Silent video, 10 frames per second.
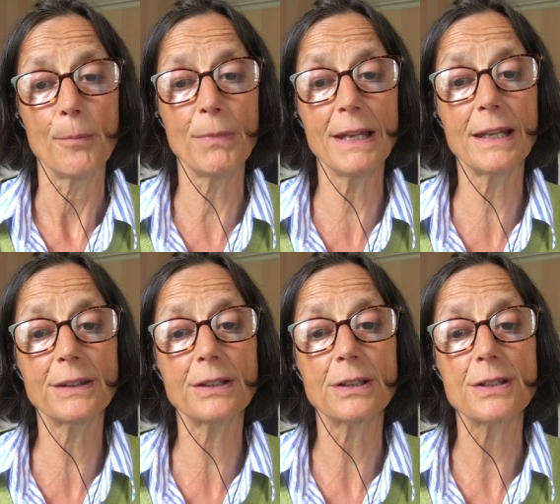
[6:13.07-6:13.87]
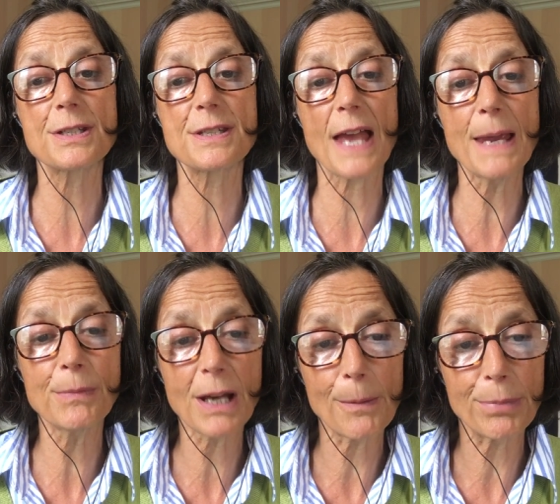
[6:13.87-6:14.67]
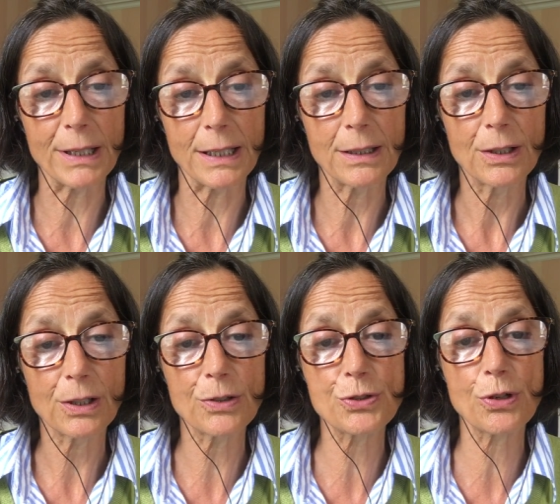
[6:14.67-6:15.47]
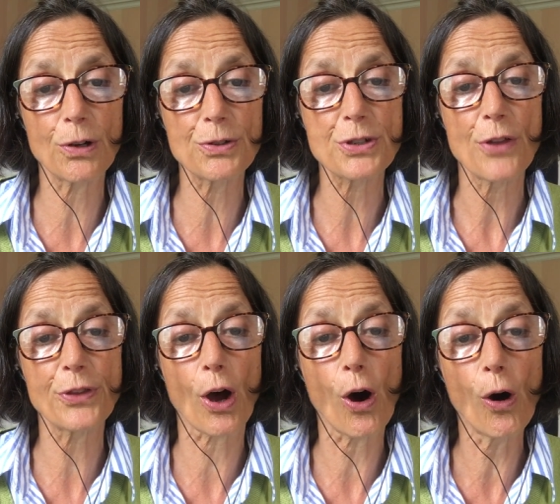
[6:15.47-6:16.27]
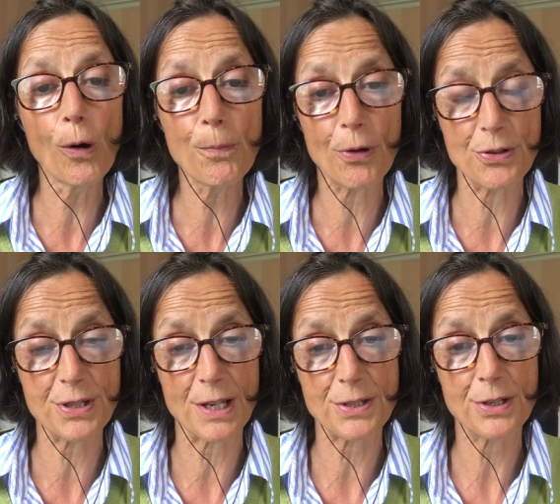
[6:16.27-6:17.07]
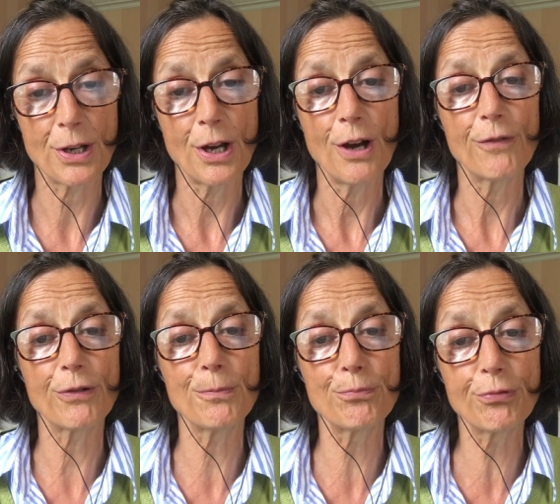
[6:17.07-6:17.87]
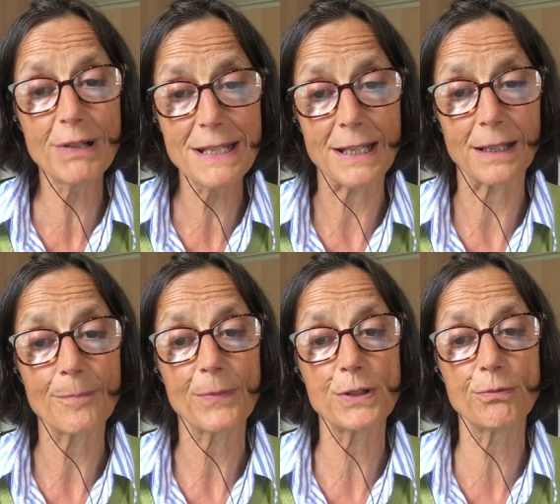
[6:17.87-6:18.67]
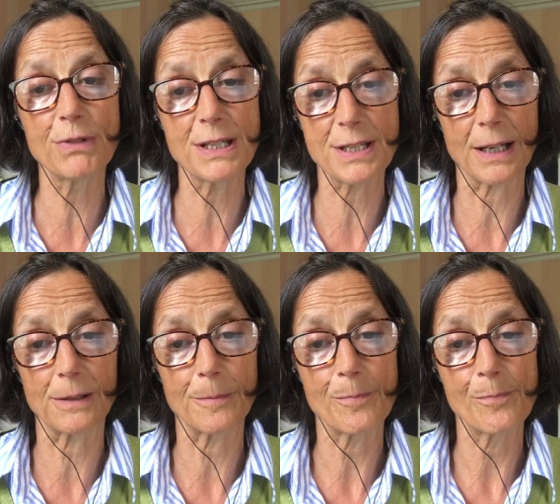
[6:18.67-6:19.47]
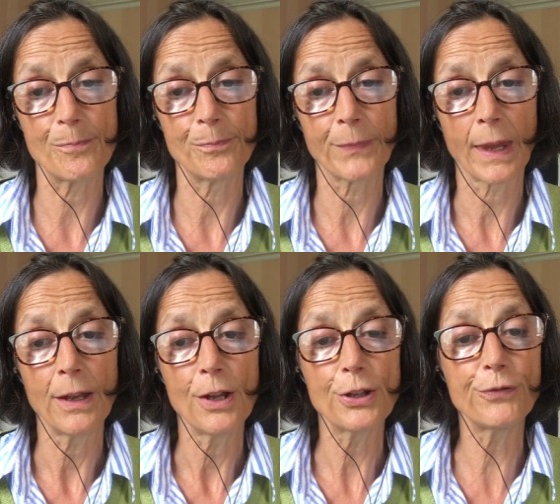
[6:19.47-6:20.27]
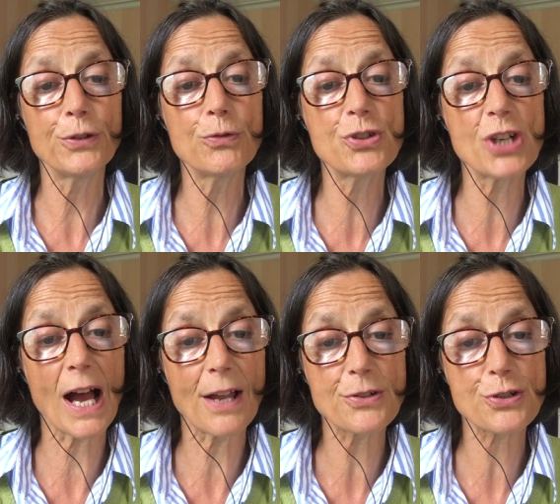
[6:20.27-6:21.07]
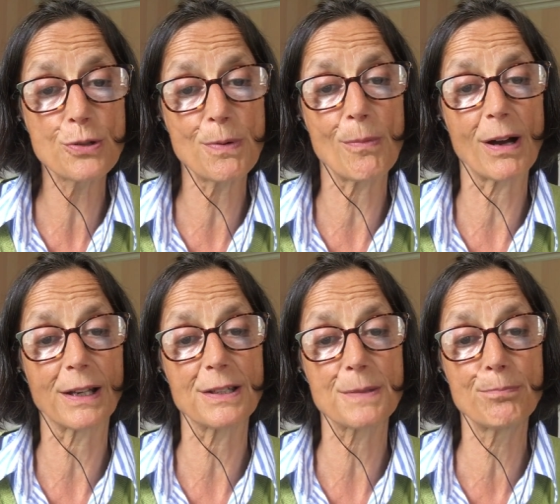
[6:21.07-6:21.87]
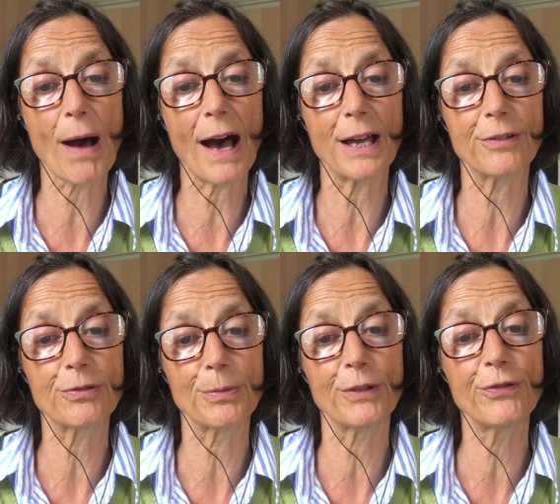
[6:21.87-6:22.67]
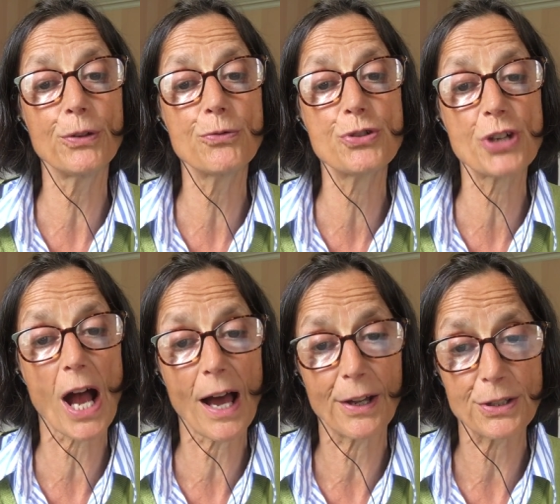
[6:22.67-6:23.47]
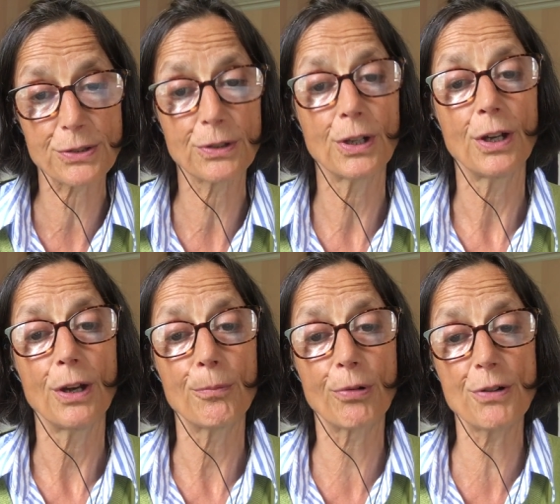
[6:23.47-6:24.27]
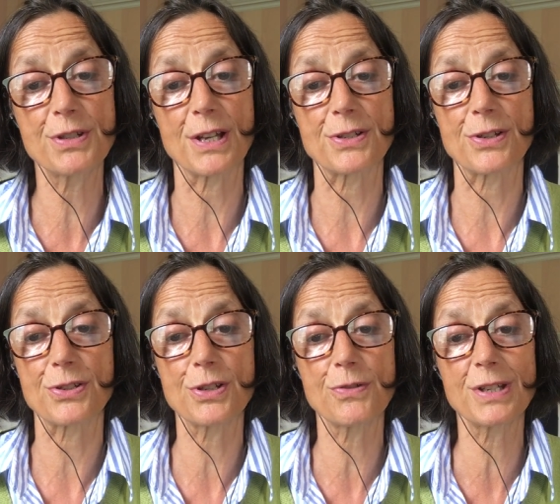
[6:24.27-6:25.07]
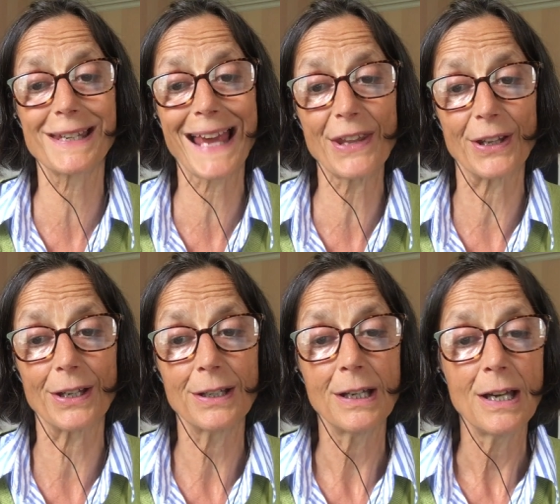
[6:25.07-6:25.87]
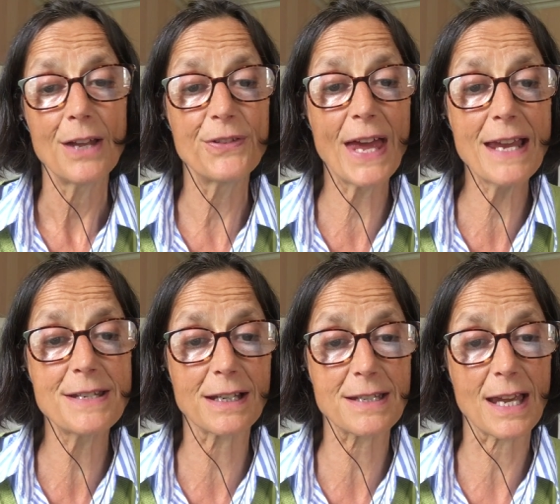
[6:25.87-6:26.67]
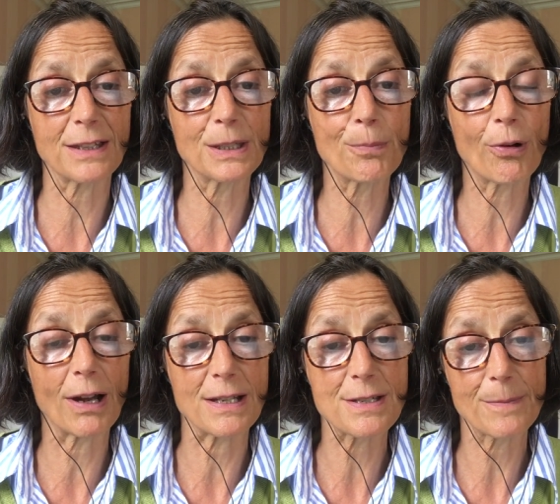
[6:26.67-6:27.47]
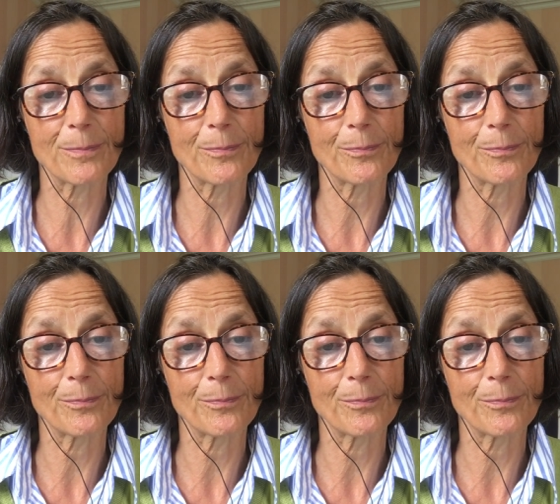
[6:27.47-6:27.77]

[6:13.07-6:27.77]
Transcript: meaning that the same company controls the whole process from breeding to retail the few giant supermarkets buy from the few giant processors, so together they dictate the price.